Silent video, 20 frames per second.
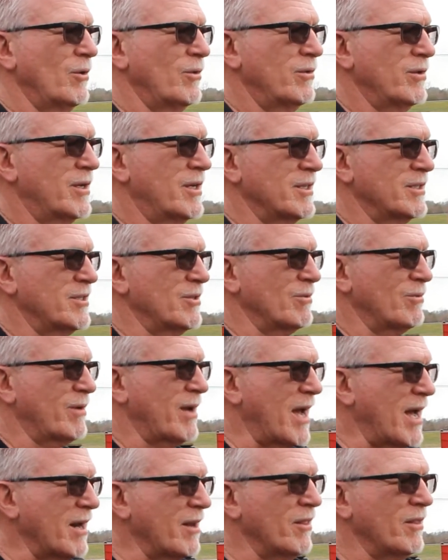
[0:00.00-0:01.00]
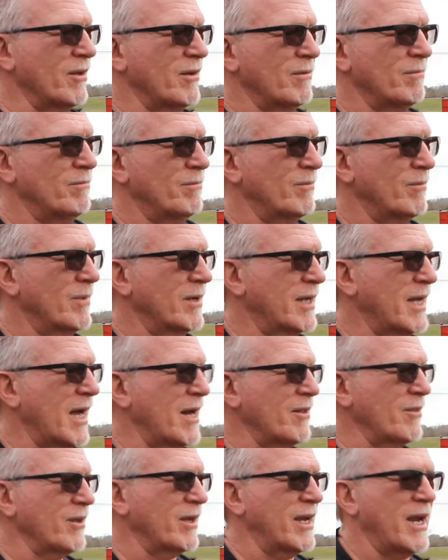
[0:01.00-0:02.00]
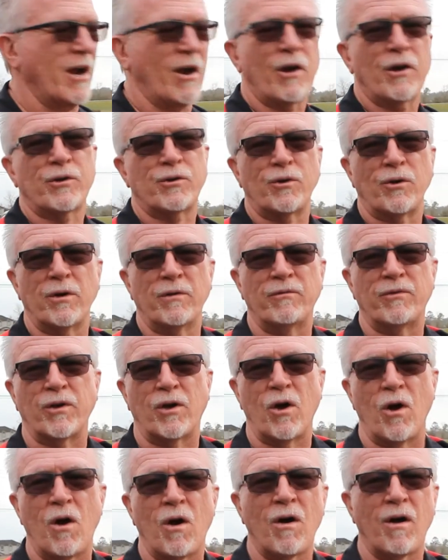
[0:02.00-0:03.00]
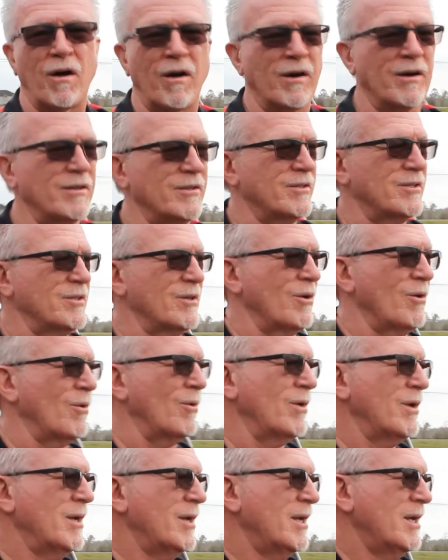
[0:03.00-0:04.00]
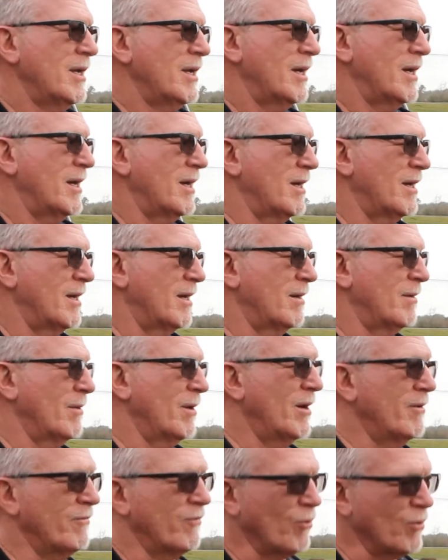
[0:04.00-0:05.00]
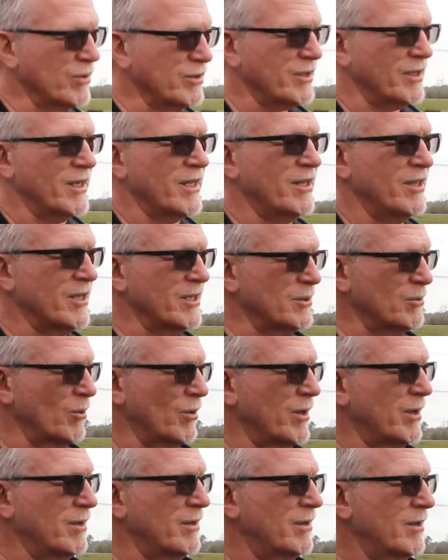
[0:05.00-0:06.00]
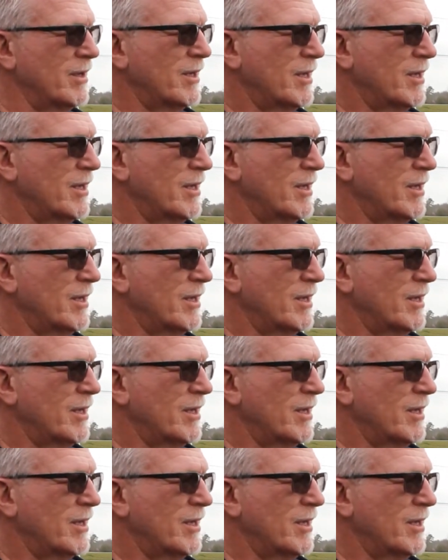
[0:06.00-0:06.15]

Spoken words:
Because they're kind of the character of the car. And so, unfortunately, this one,